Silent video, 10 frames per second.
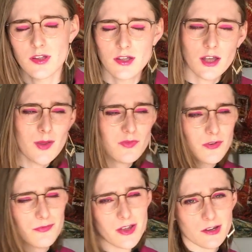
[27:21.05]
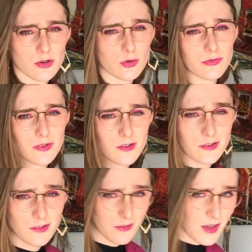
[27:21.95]
I'm from Vancouver,
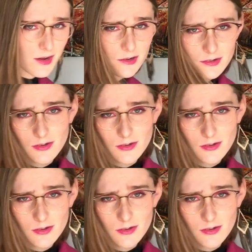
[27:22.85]
Canada.